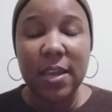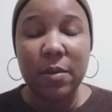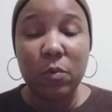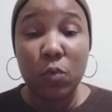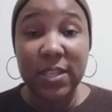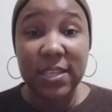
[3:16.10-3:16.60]

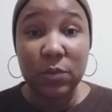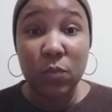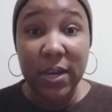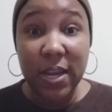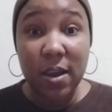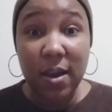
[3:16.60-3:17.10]
what
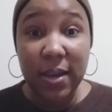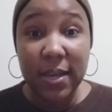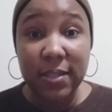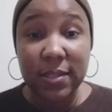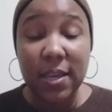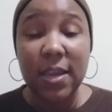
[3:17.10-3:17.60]
they call
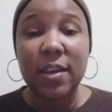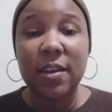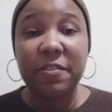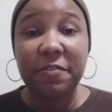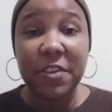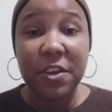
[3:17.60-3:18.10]
it? The
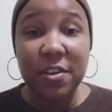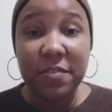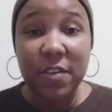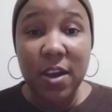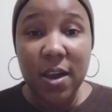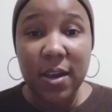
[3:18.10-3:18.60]
fear of
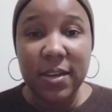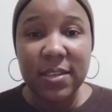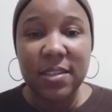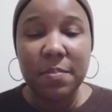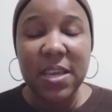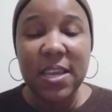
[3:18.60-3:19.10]
God is
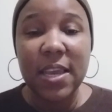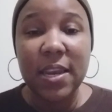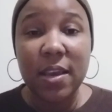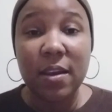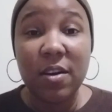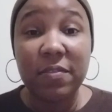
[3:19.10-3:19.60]
the
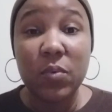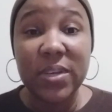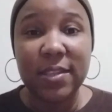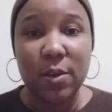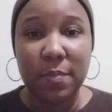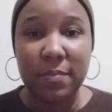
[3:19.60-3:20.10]
beginning of
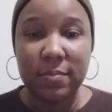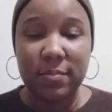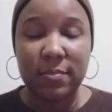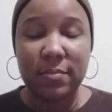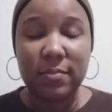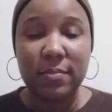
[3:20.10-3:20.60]
wisdom.
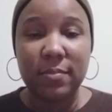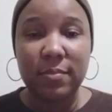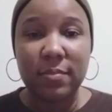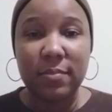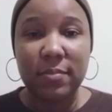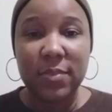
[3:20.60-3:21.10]

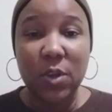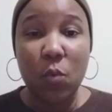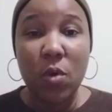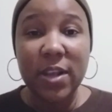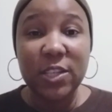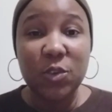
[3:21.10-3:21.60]
So
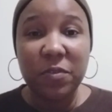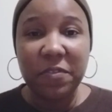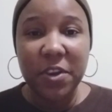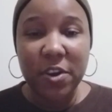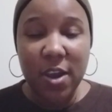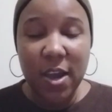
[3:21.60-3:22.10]
once you
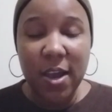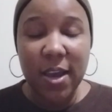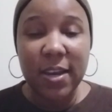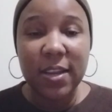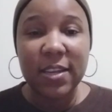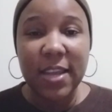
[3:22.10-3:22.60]
fear
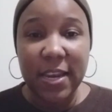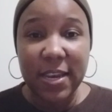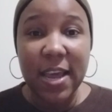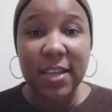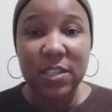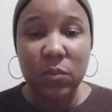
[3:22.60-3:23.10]
God, then
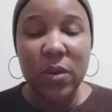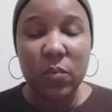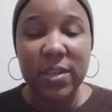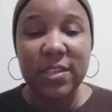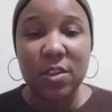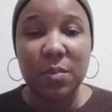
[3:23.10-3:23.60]
that's when
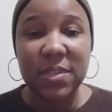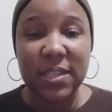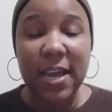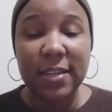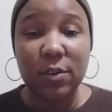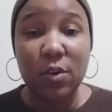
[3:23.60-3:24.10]
wisdom
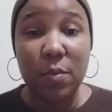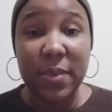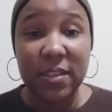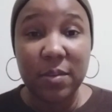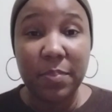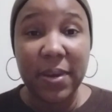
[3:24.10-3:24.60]
starts to come
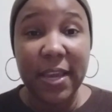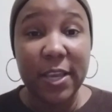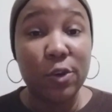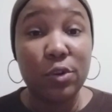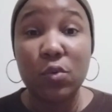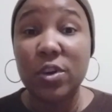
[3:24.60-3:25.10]
into play.
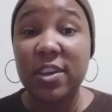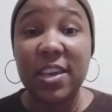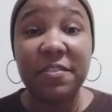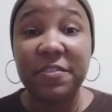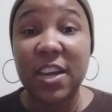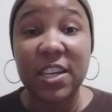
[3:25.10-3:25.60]
You know, you
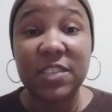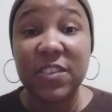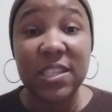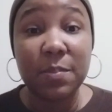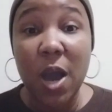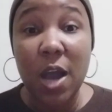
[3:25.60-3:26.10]
give thanks for
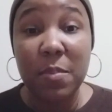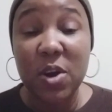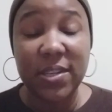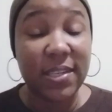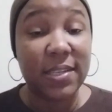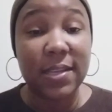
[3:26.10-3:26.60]
small
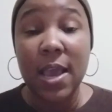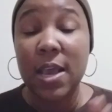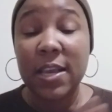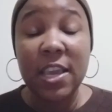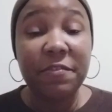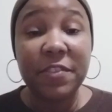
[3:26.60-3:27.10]
mercies,
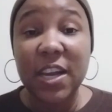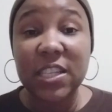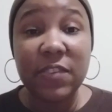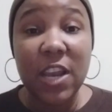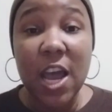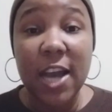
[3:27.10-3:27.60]
give thanks
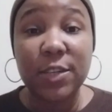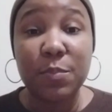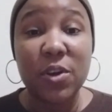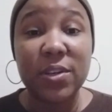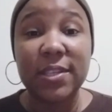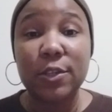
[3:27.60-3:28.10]
for large
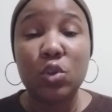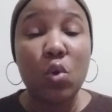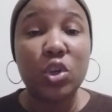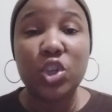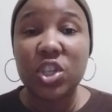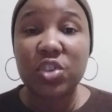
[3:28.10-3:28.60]
mercies. Don't
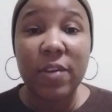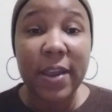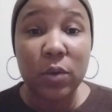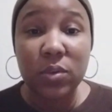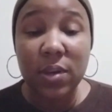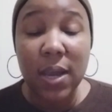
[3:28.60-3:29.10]
just cry
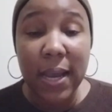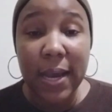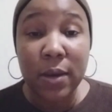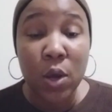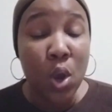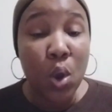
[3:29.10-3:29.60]
out to
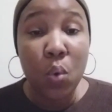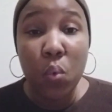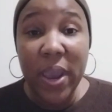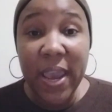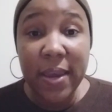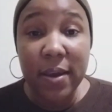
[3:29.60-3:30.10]
God
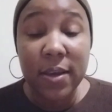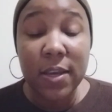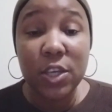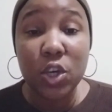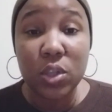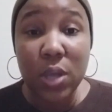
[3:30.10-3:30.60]
when
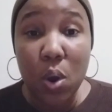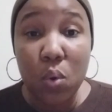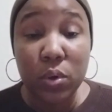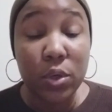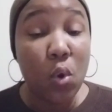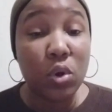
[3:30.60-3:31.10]
you're
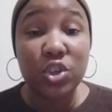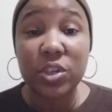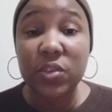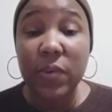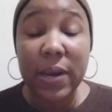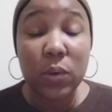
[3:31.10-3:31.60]
down. Don't
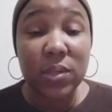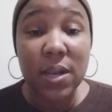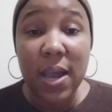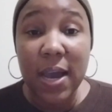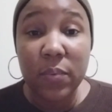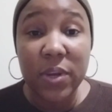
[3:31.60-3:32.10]
just cry out to
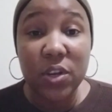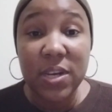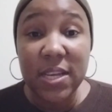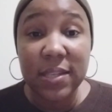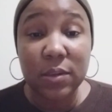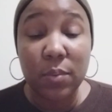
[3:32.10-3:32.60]
God when you
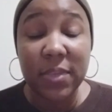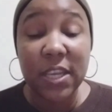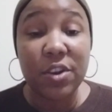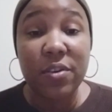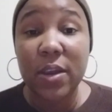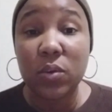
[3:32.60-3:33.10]
need something.
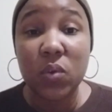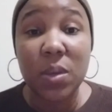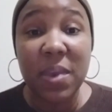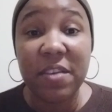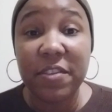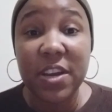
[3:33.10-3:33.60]
Cry out to Him
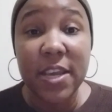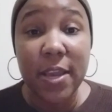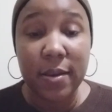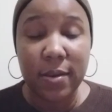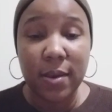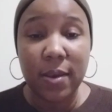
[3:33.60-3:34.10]
every day.
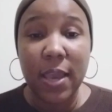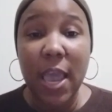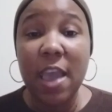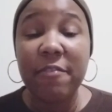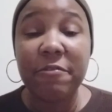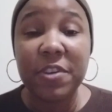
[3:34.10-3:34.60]

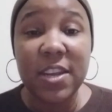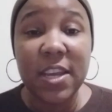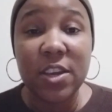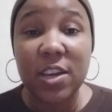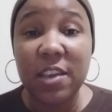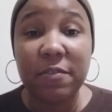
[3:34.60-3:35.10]
Every day
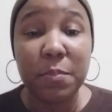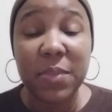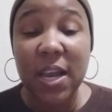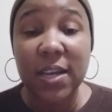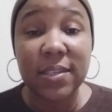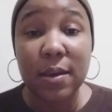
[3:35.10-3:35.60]
you give Him
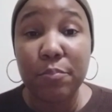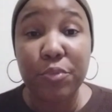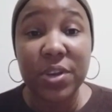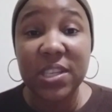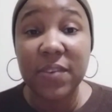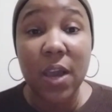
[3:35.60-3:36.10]
thanks and
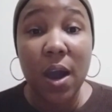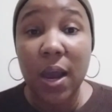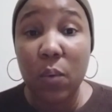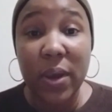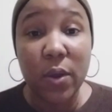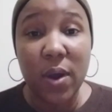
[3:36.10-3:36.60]
praise for all of
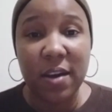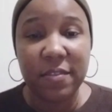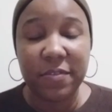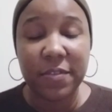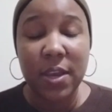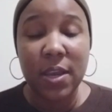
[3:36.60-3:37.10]
what you have.
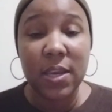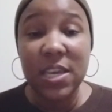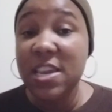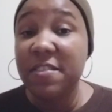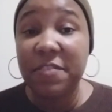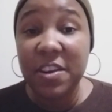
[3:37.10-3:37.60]

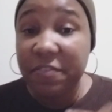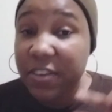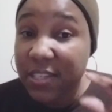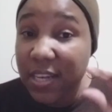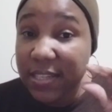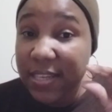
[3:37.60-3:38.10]
Even if
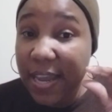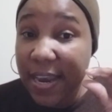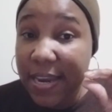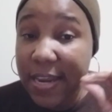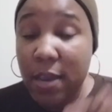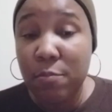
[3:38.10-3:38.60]
it's a
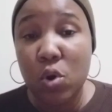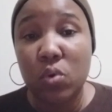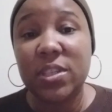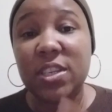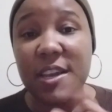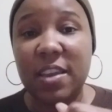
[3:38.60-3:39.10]
tiny
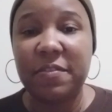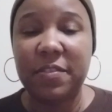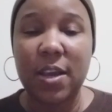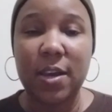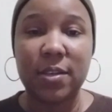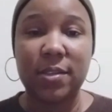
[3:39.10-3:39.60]
amount, you give
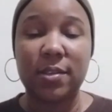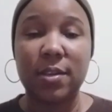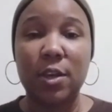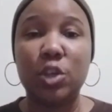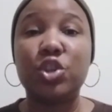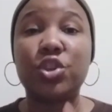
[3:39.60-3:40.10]
thanks.
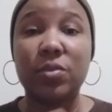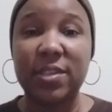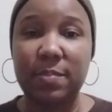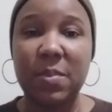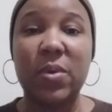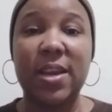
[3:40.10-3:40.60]
Trust
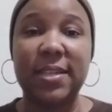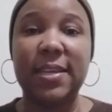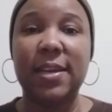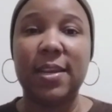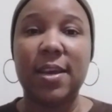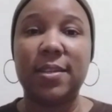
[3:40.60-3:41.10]
me when I tell
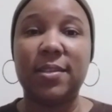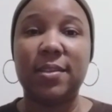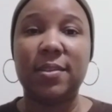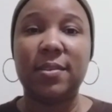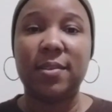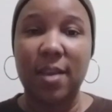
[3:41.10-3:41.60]
you that.
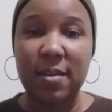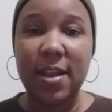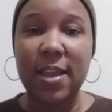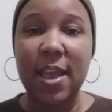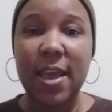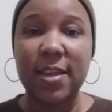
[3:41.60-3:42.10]
All right,
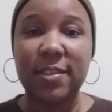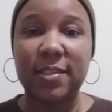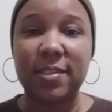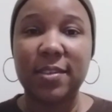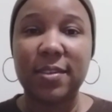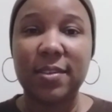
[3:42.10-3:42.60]
guys?
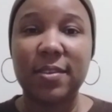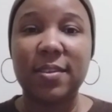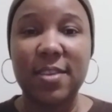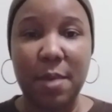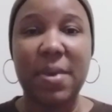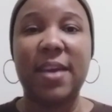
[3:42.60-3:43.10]

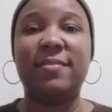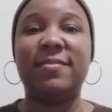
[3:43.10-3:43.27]
Yeah, man.